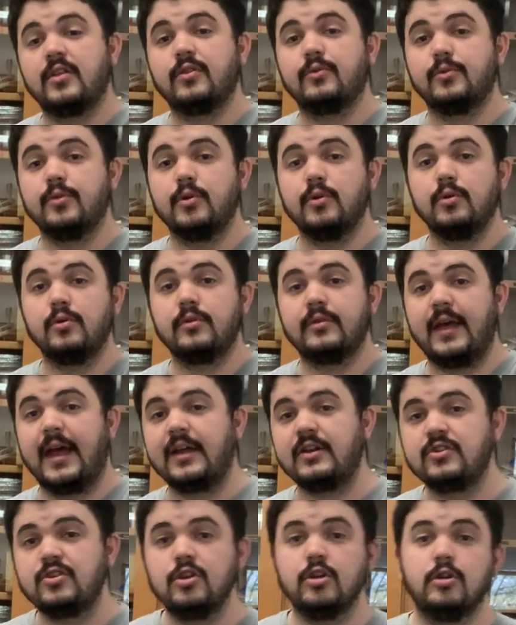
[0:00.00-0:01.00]
through
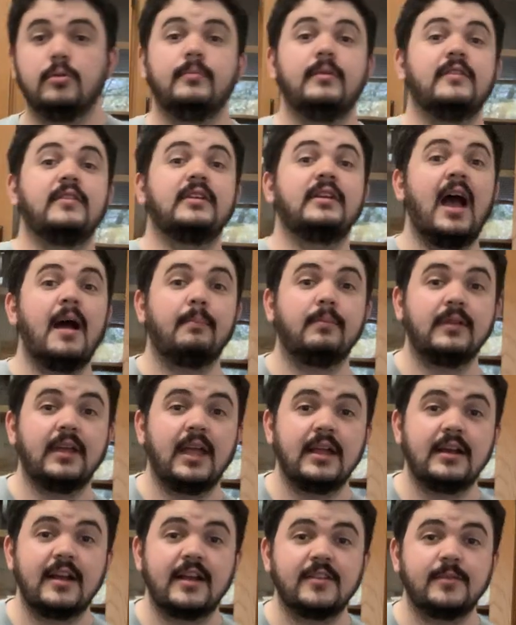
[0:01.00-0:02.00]
that tube. It's a
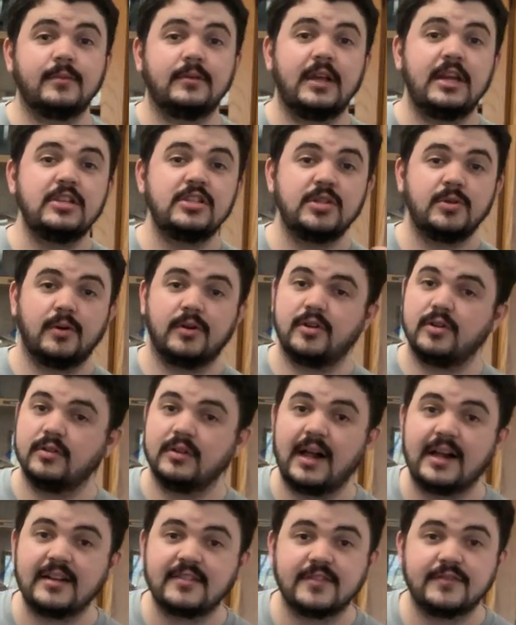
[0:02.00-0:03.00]
complicated explanation. You want to do
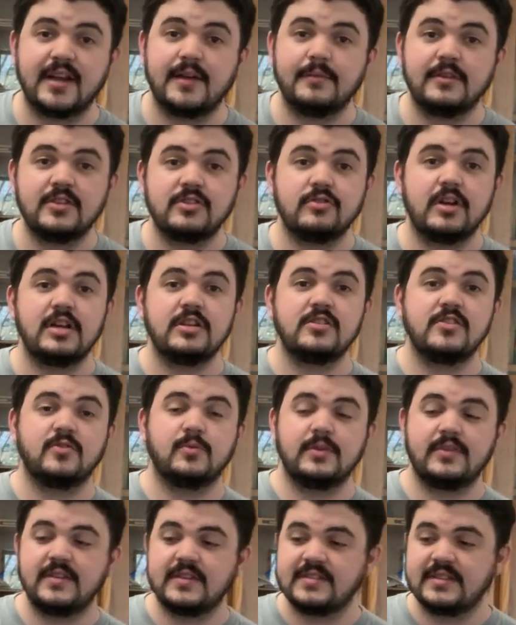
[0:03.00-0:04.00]
lots of demonstrations
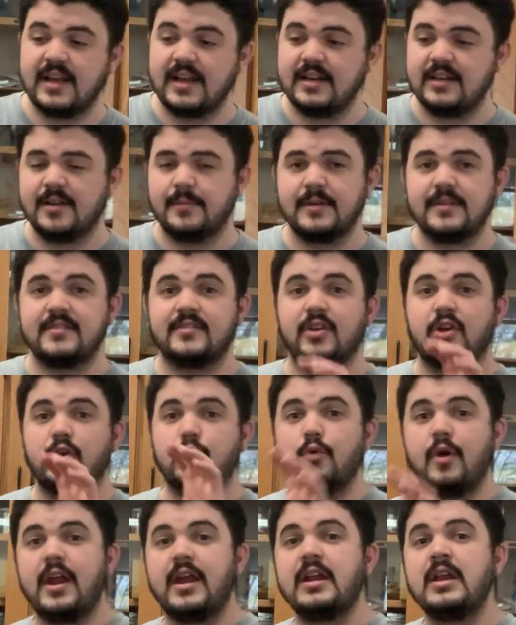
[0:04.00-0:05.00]
with this idea, but it's a
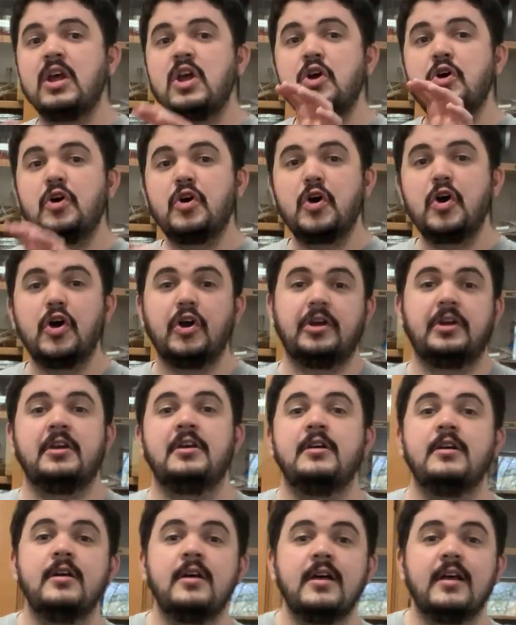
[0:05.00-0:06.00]
great hook
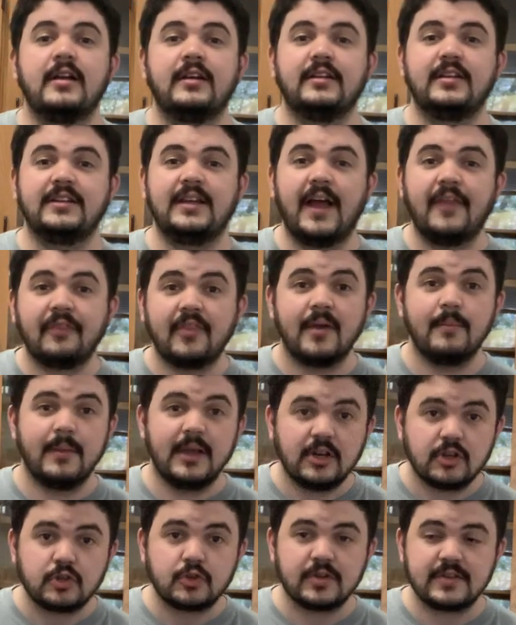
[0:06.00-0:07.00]
to get them
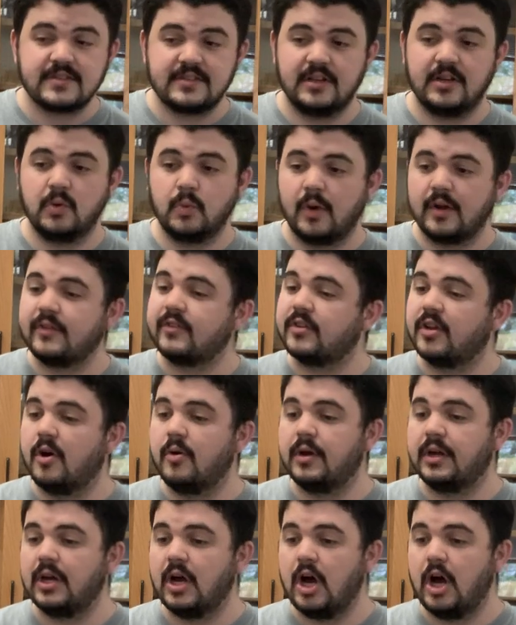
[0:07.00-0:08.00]
interested in what's
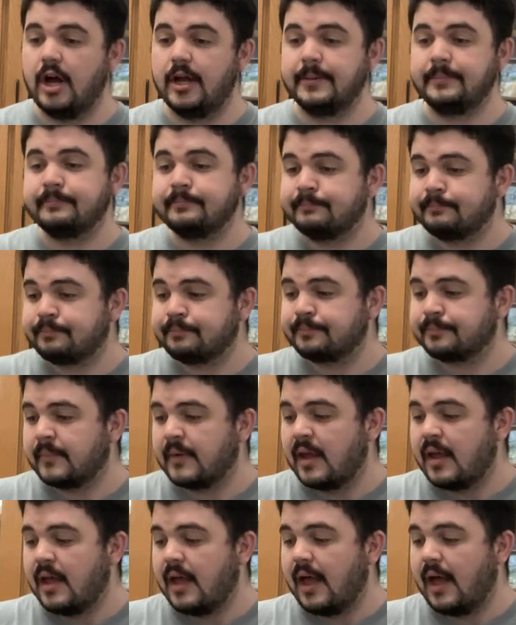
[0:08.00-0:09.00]
going on.
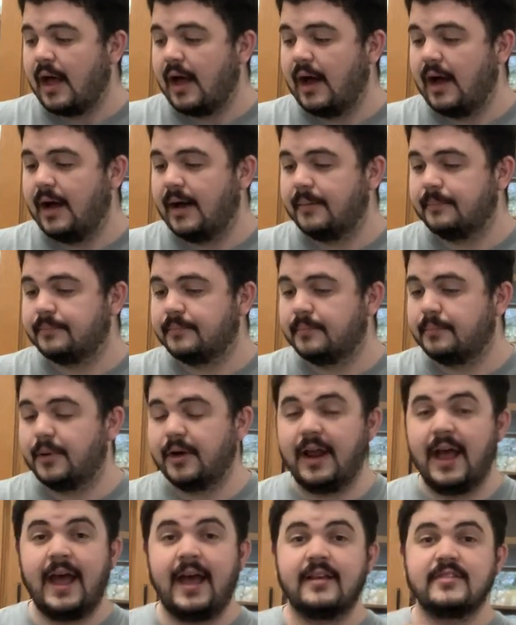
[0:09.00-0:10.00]

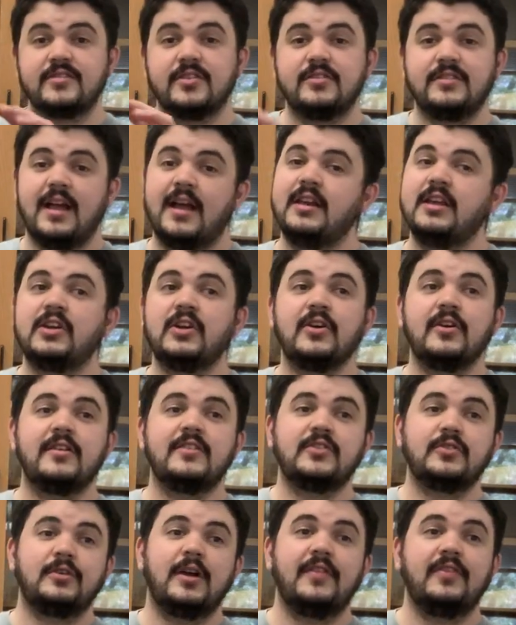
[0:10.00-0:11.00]
But as those eddy
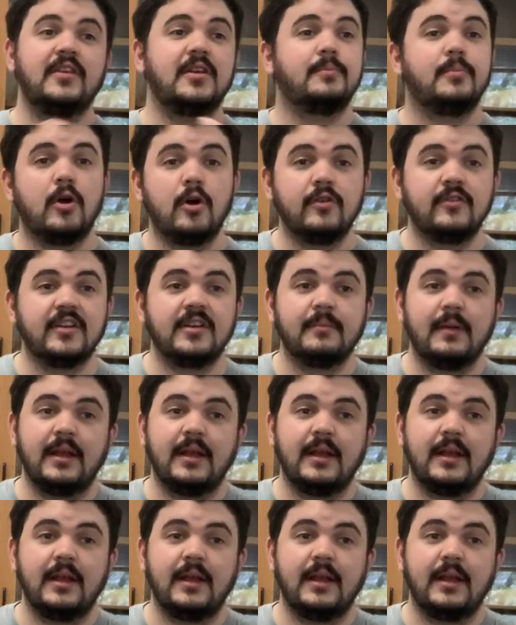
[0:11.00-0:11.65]
currents create the opposing